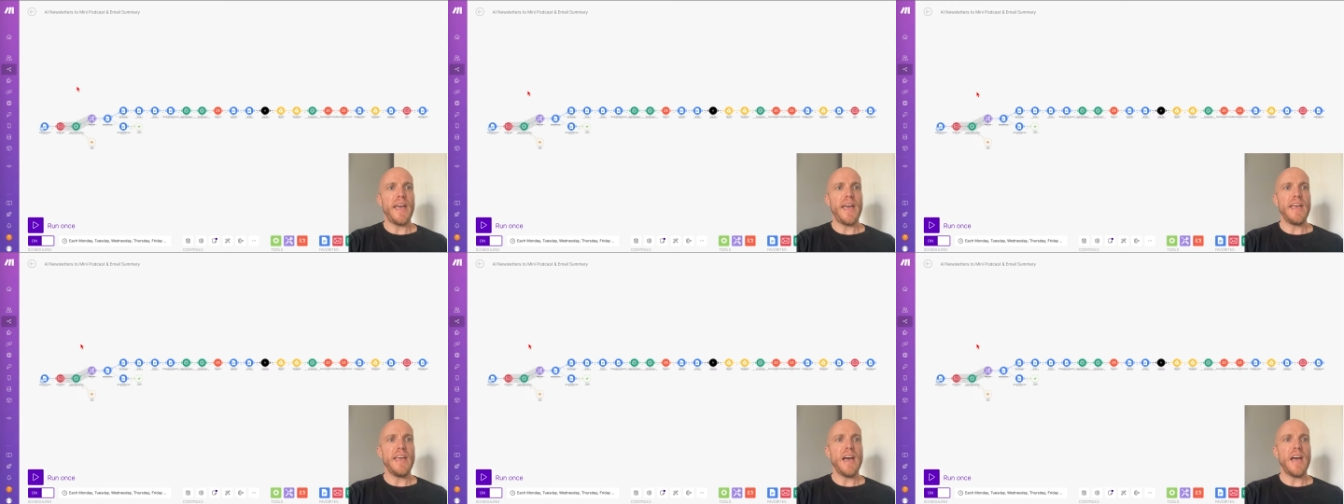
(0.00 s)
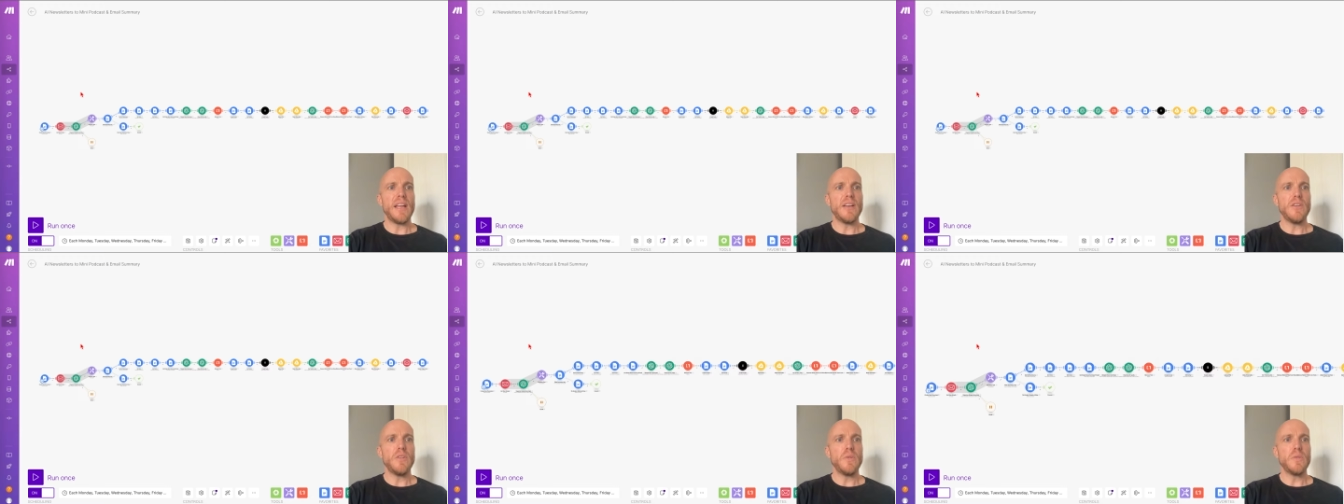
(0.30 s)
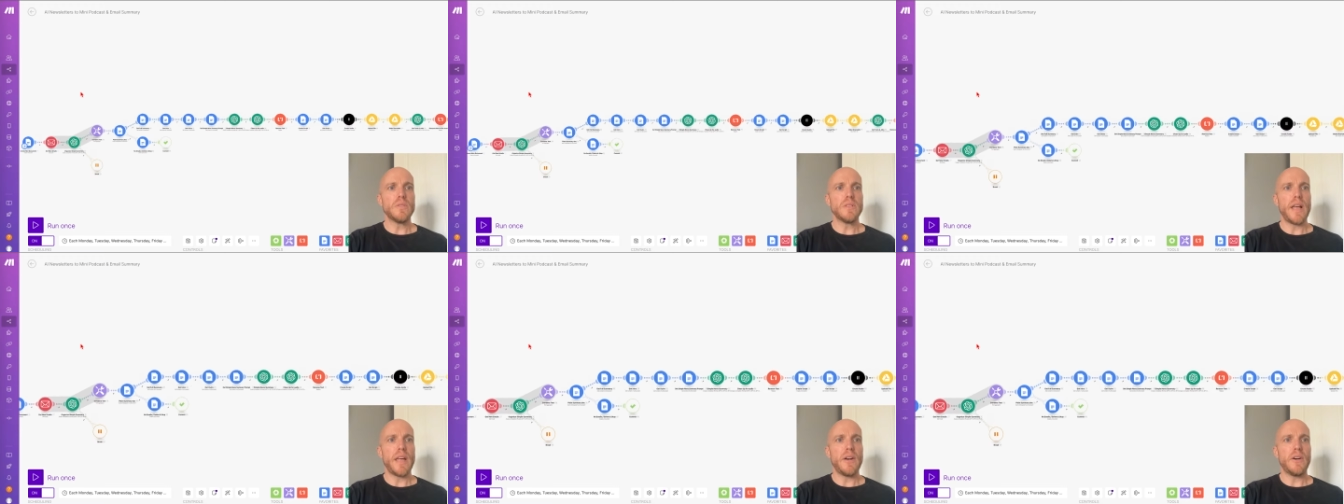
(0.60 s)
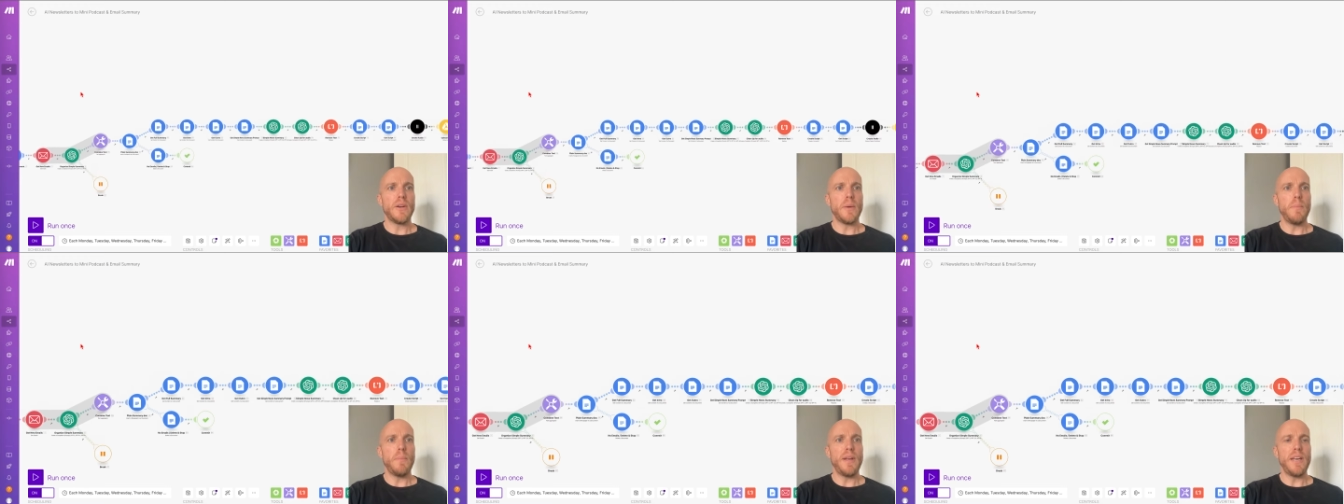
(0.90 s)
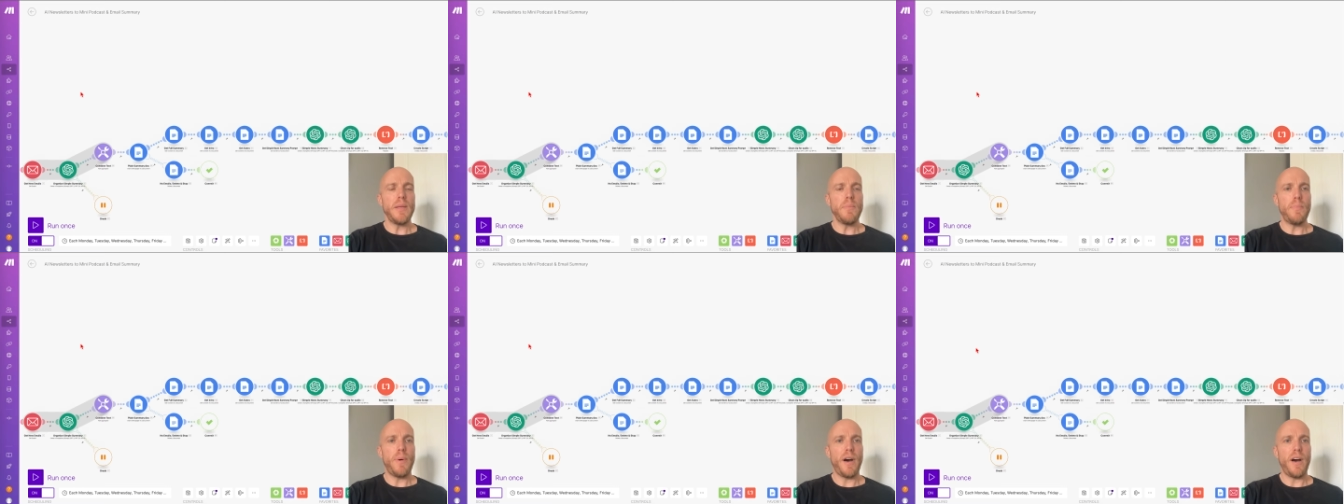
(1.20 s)
AI newsletter to
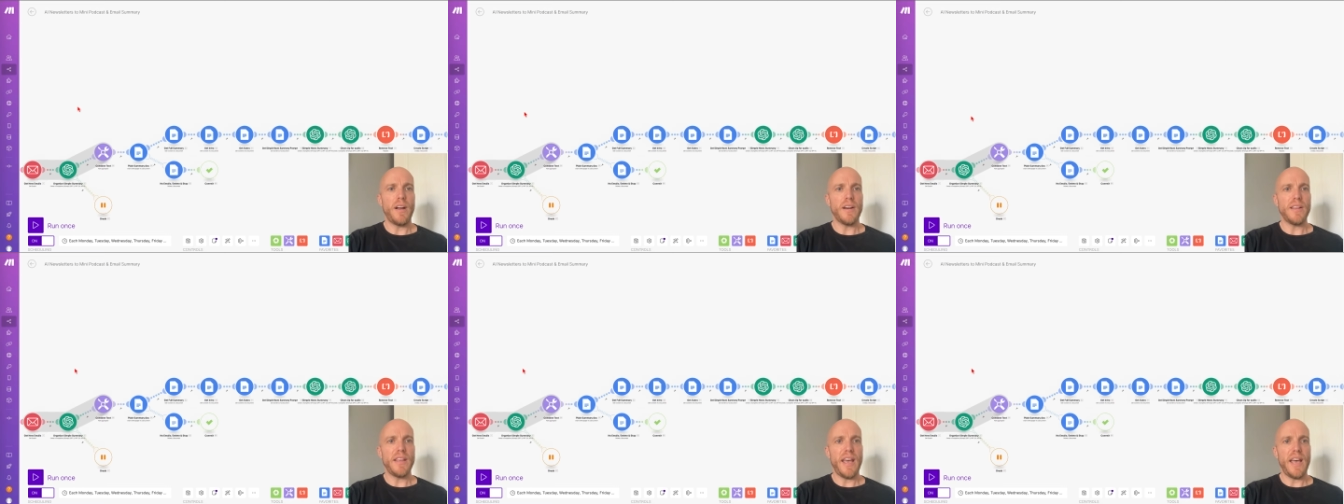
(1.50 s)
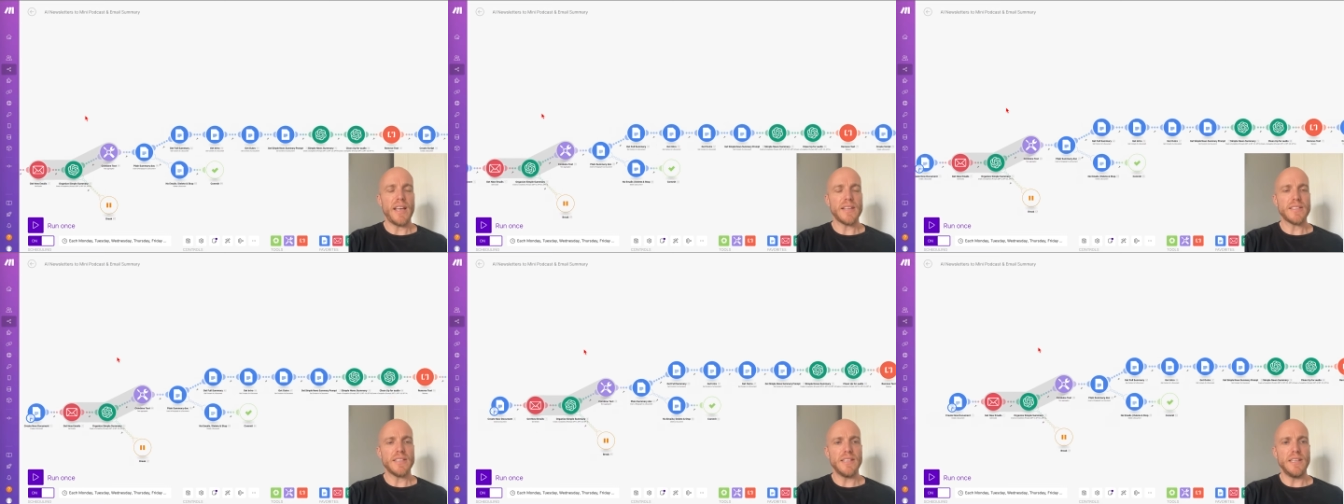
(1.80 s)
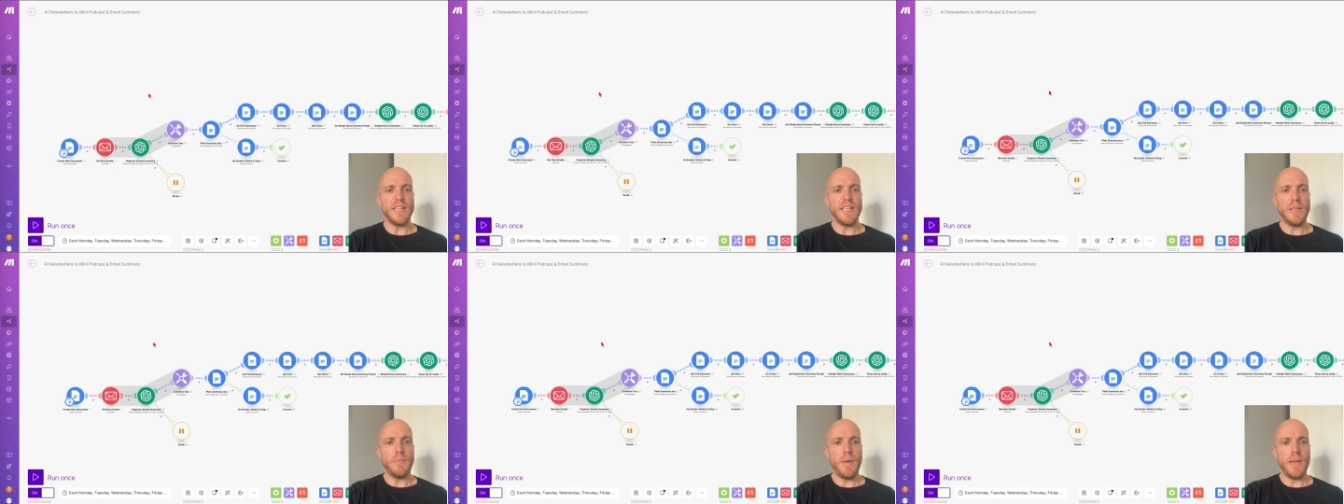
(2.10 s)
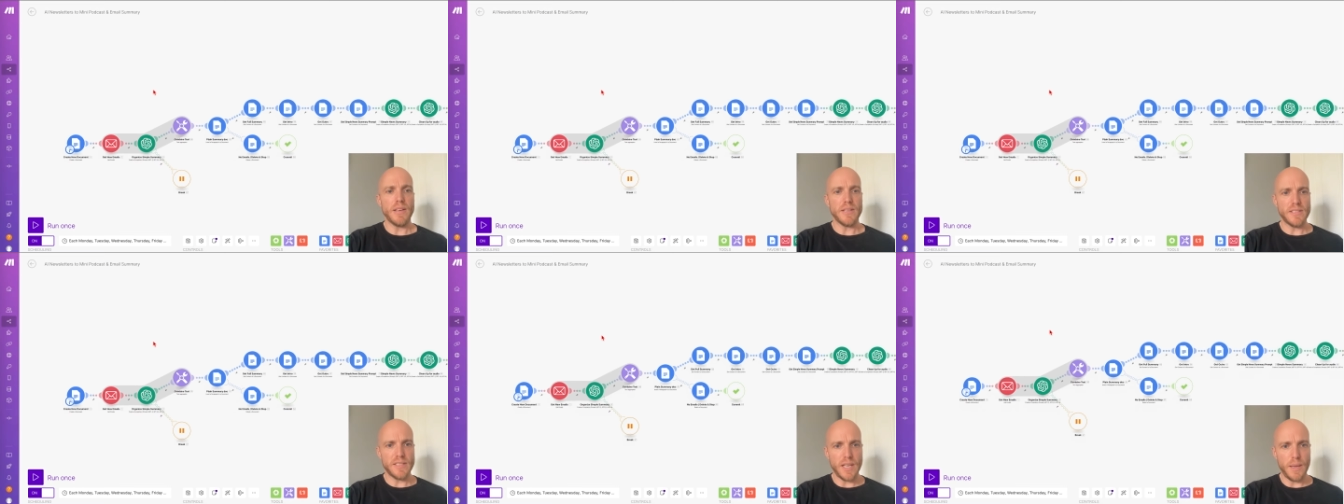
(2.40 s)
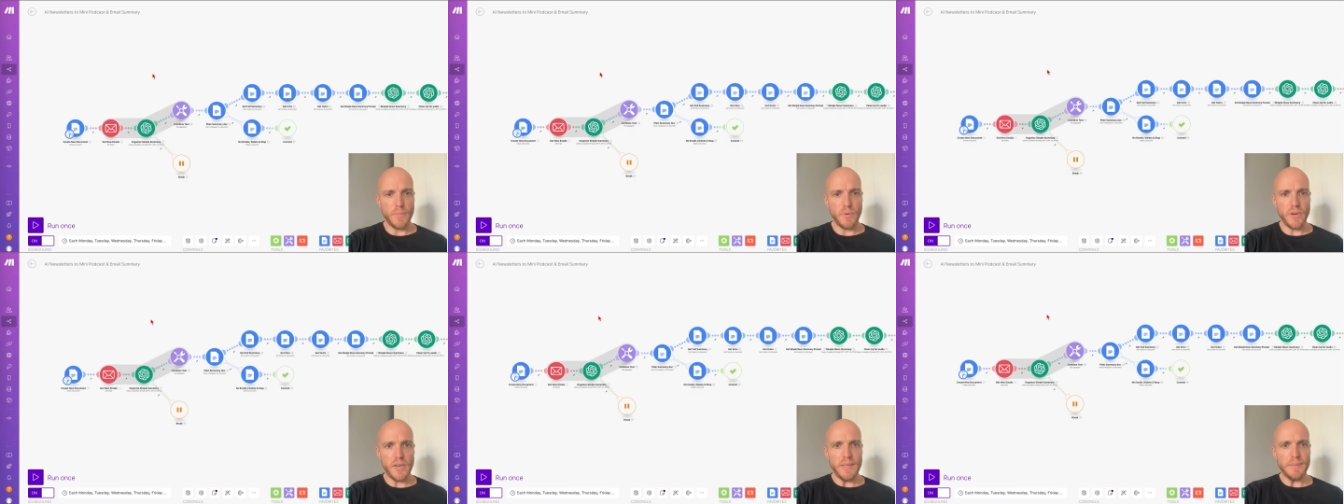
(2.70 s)
mini podcast and email
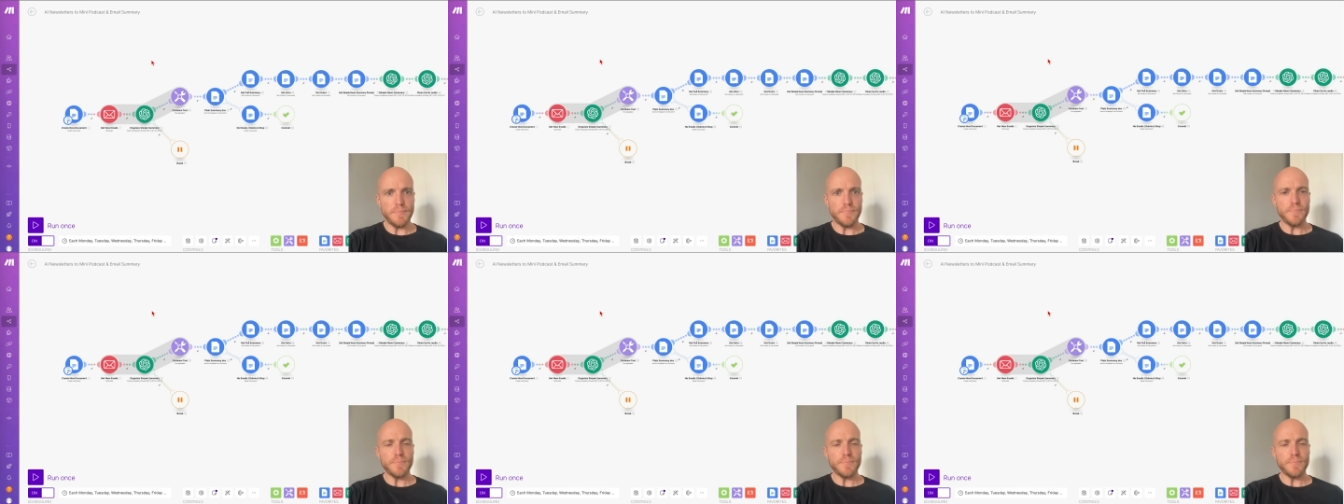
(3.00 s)
summary.